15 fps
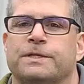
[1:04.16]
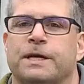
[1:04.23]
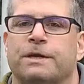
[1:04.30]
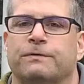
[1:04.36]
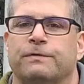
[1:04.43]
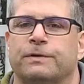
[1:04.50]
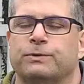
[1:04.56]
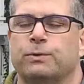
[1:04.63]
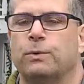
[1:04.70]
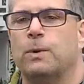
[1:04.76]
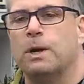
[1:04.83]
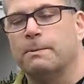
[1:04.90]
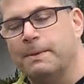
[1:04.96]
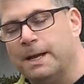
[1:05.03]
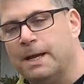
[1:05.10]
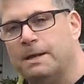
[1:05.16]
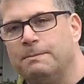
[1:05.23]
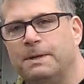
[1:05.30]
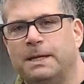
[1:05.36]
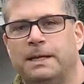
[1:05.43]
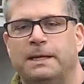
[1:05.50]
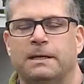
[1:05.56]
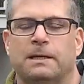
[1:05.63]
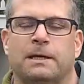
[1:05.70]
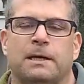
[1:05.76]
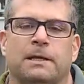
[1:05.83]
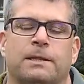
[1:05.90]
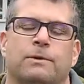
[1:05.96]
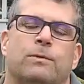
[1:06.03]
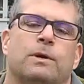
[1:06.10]
photographers will walk behind me.
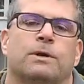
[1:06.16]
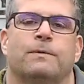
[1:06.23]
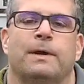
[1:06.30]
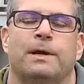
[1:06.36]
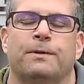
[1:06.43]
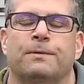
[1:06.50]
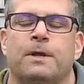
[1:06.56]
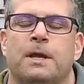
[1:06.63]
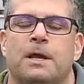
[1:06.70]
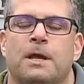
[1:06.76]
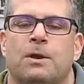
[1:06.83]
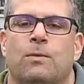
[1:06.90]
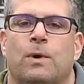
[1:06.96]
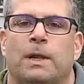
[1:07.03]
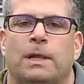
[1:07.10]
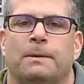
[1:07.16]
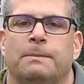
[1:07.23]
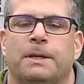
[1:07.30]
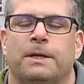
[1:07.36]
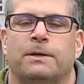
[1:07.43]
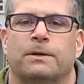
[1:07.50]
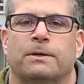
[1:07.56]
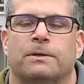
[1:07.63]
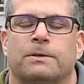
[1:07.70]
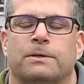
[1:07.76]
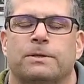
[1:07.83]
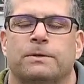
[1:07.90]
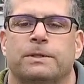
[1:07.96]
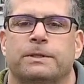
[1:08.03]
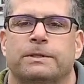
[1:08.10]
Uh, they'll walk around while I'm here
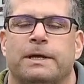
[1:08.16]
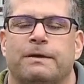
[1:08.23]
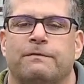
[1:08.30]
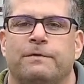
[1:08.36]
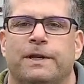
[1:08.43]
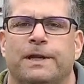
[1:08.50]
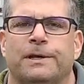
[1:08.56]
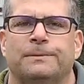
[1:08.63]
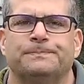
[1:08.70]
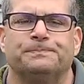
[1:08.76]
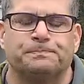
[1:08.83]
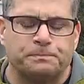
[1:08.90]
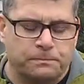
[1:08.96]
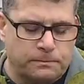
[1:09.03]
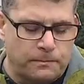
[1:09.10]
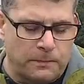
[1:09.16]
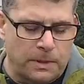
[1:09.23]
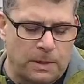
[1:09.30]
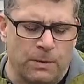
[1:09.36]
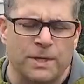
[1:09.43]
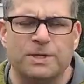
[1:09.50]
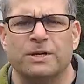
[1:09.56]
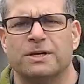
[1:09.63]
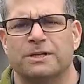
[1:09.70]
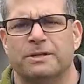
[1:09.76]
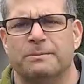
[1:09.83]
doing the live video. I want to talk